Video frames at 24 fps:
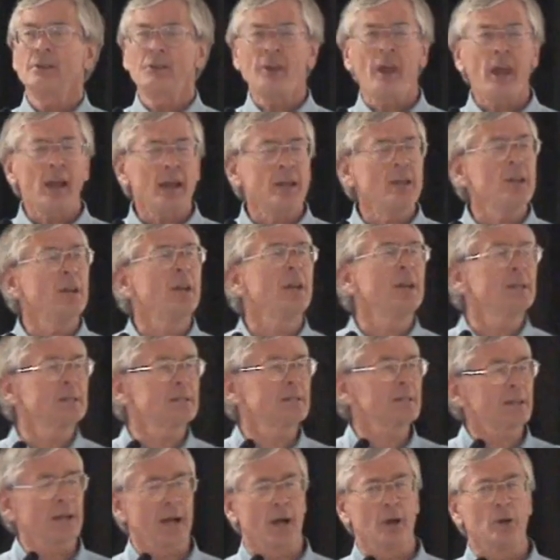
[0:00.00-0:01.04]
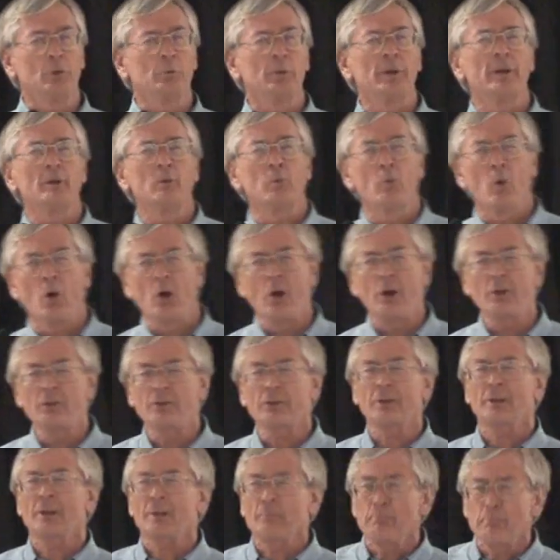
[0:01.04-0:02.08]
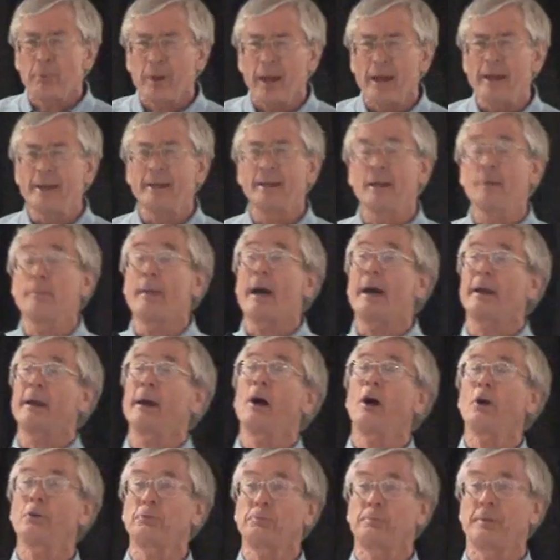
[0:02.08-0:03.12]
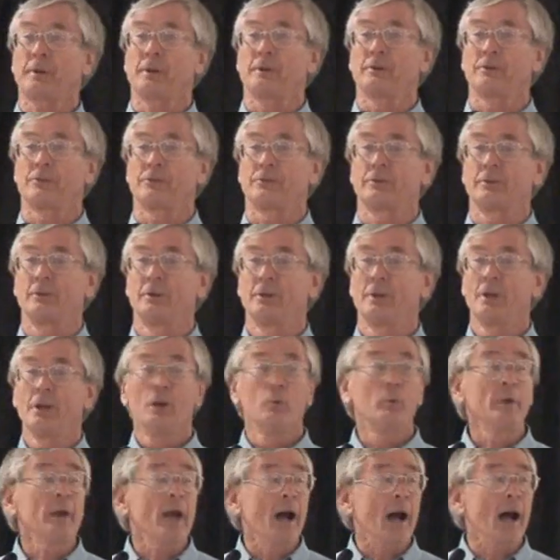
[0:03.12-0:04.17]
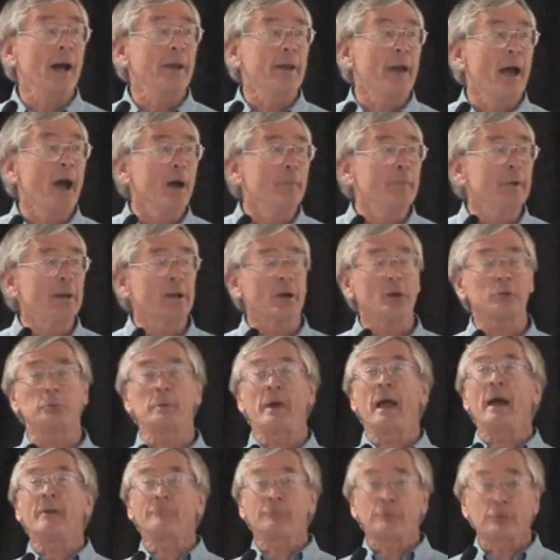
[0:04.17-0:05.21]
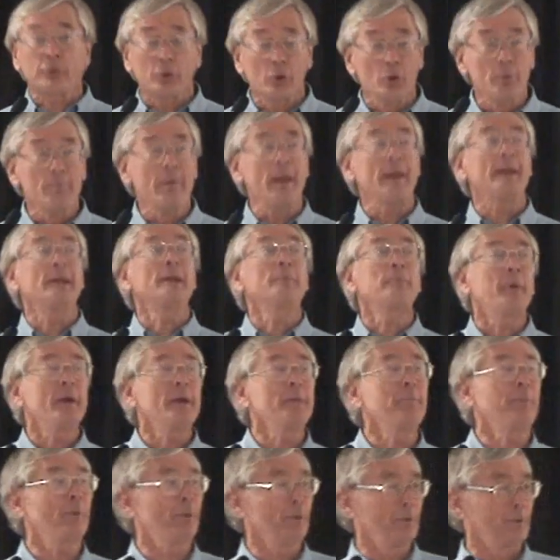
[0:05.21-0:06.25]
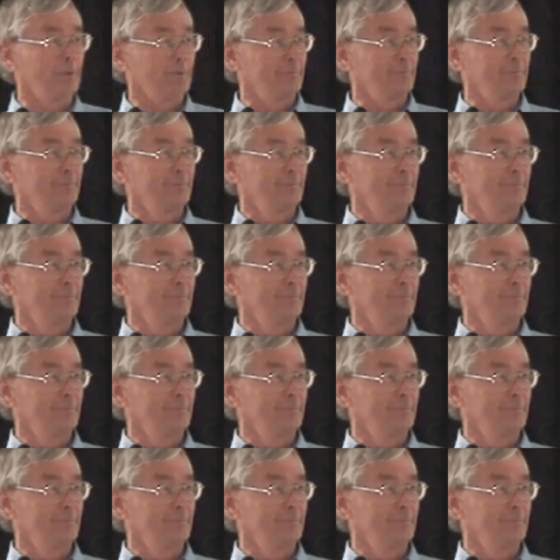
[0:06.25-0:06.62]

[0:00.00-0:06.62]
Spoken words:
10 years ago, we weren't complaining about our hospitals. We are now because we have too many people.